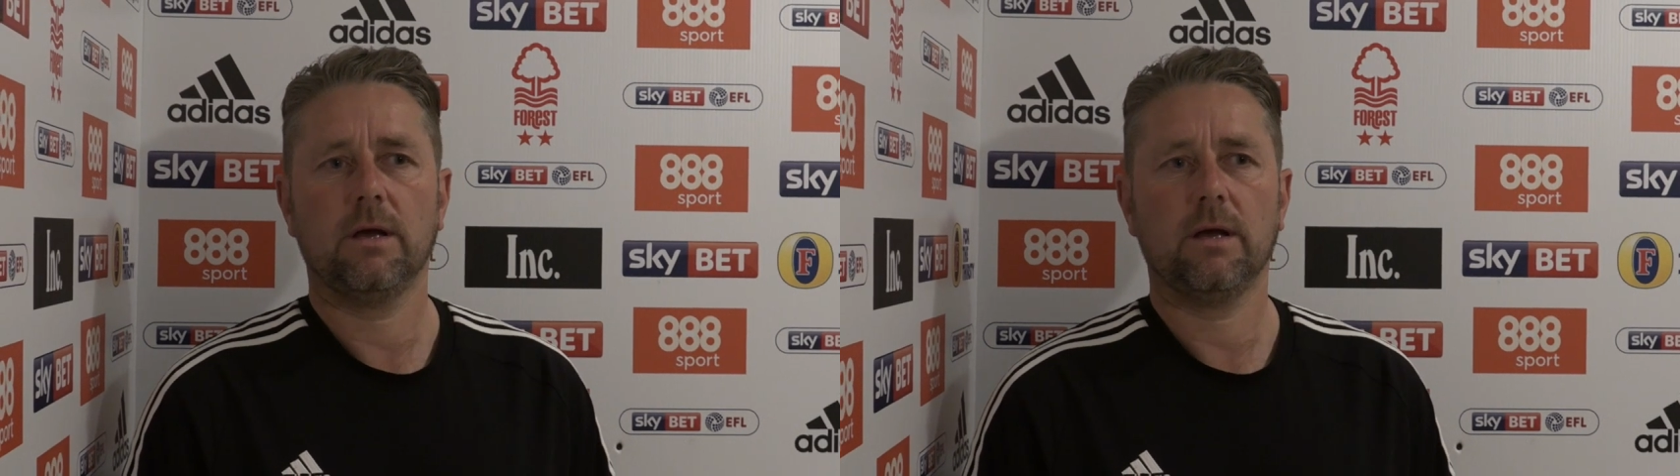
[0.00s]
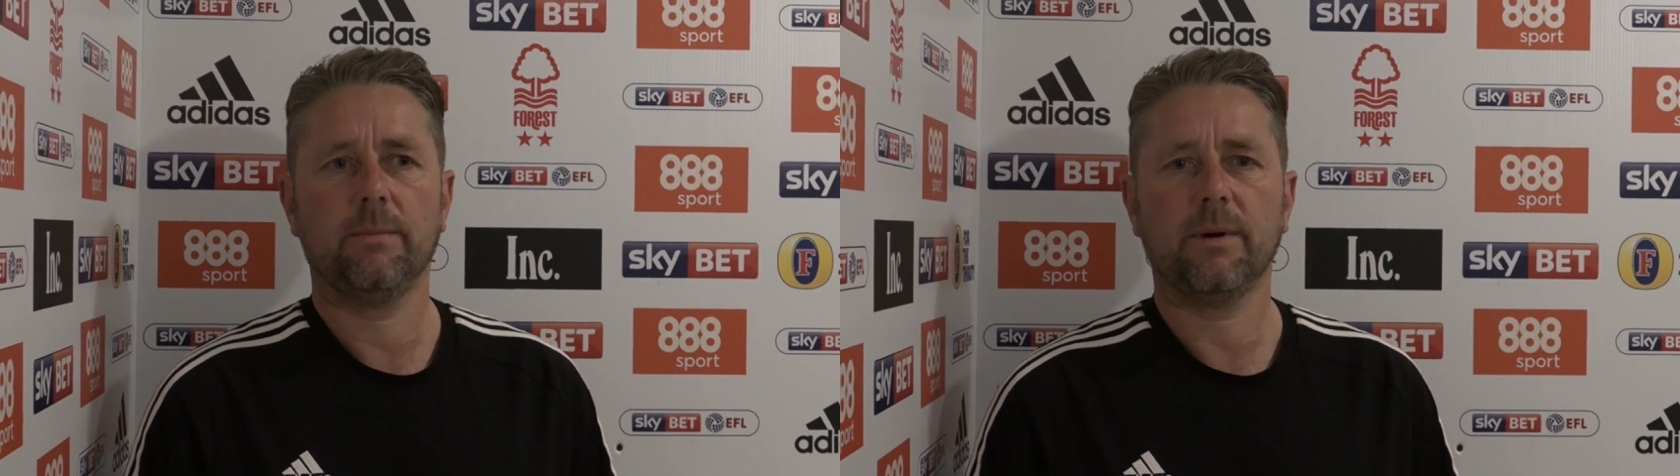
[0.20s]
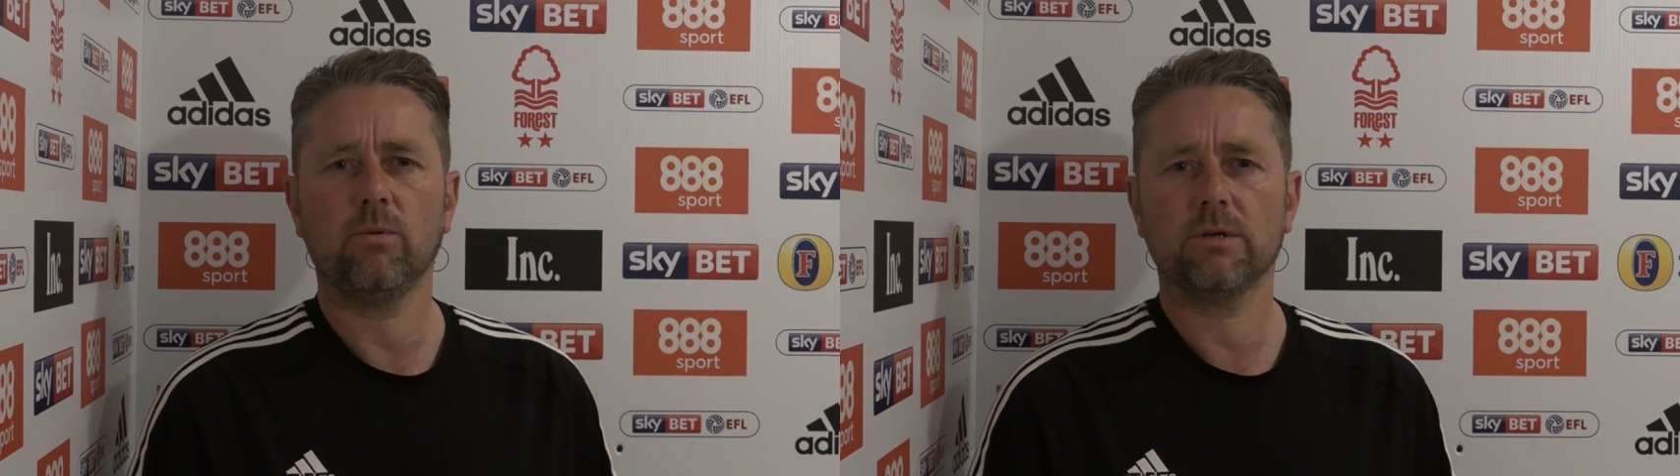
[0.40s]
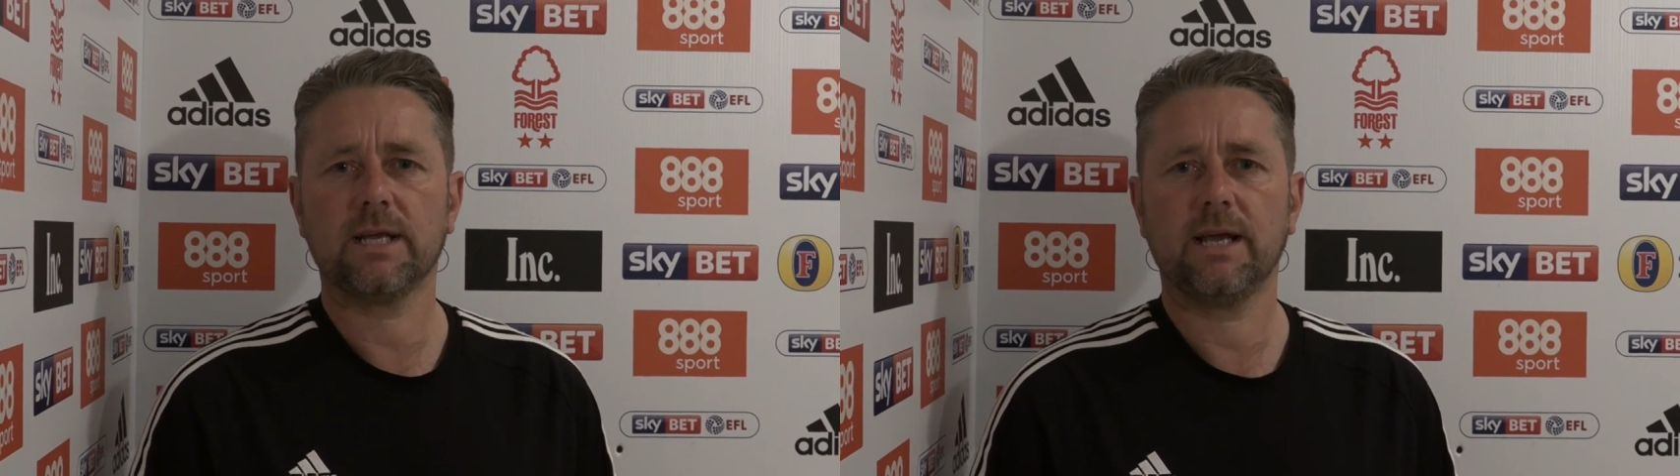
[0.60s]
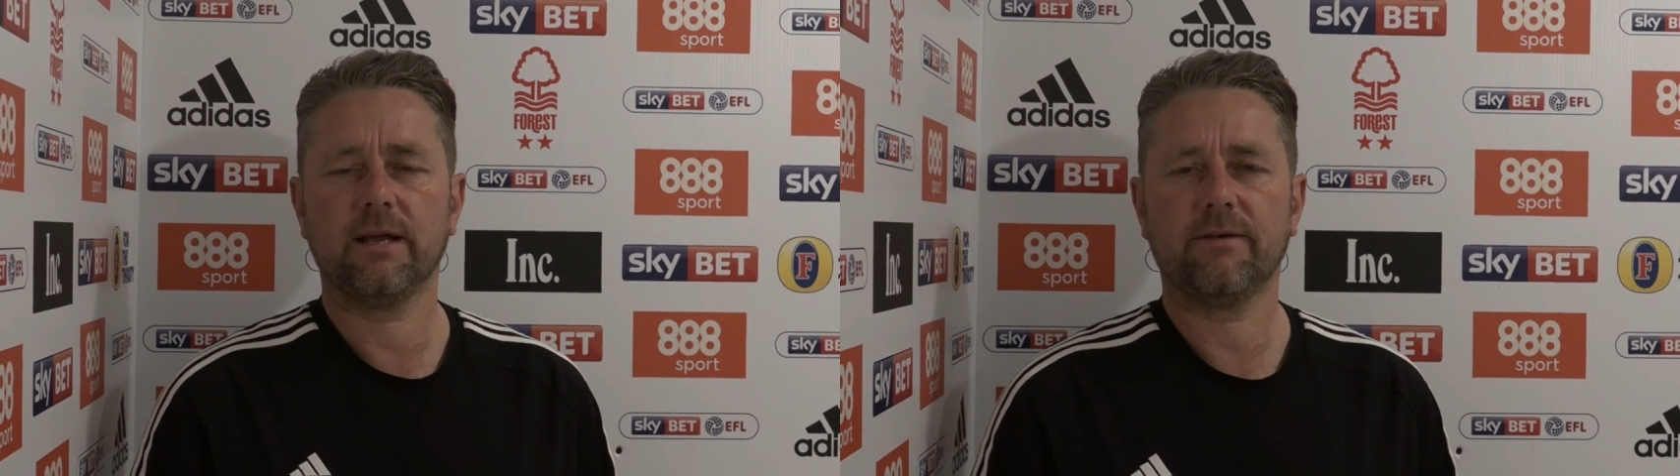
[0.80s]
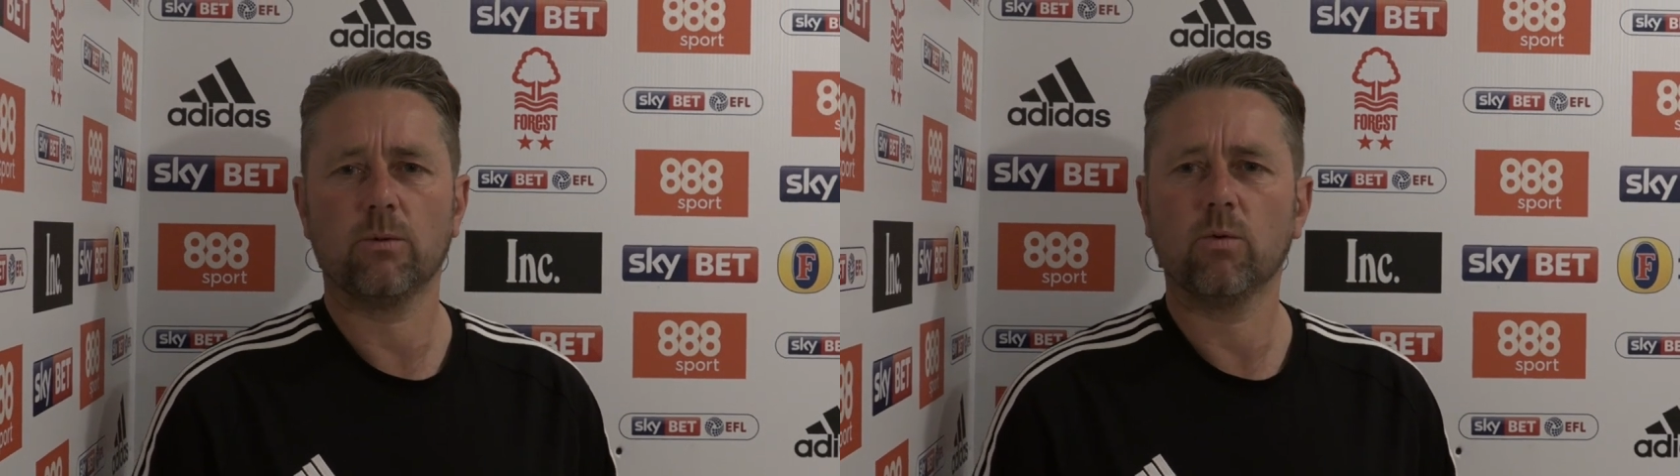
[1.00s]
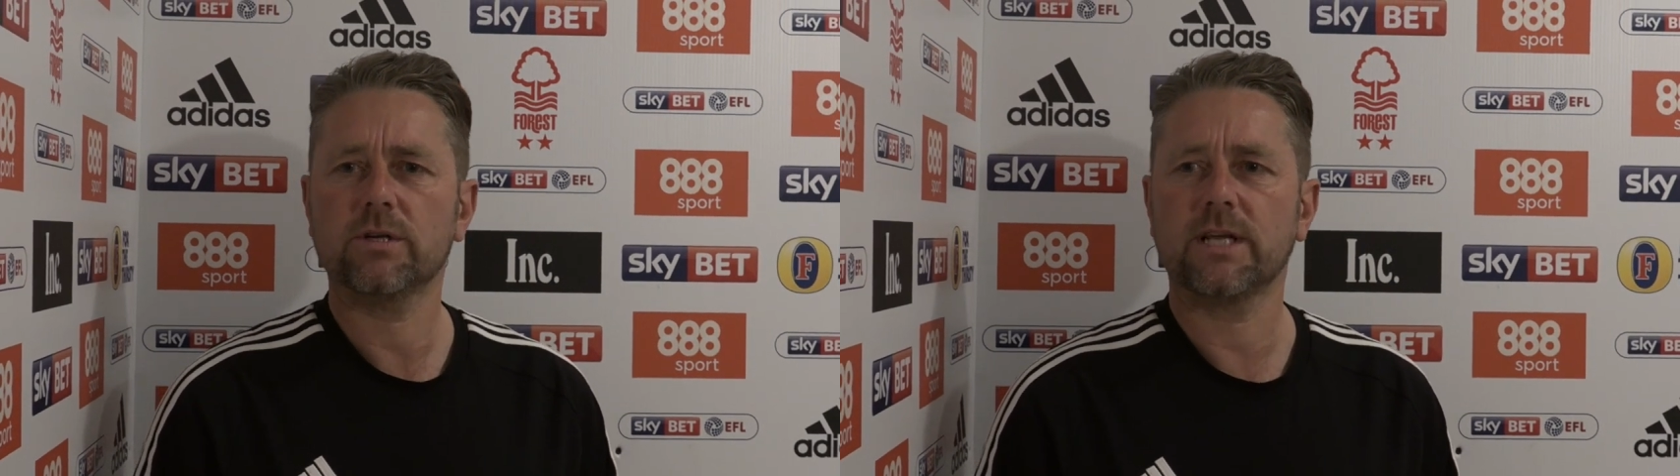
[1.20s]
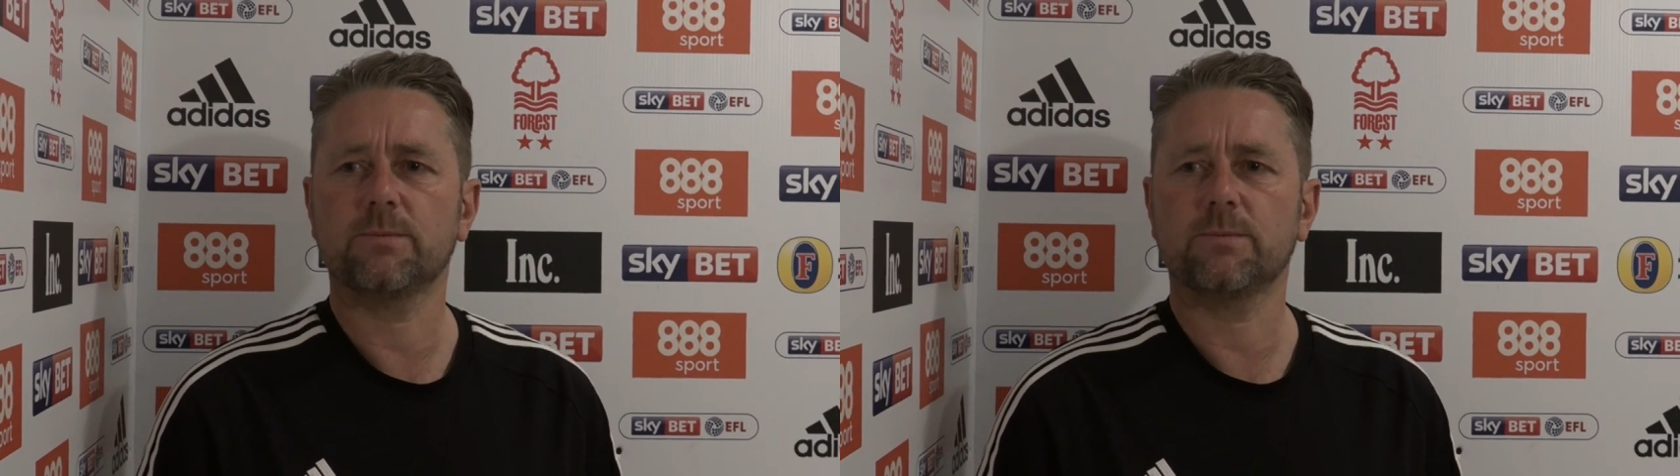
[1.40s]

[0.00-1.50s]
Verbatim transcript: Um, I wouldn't say I've had worse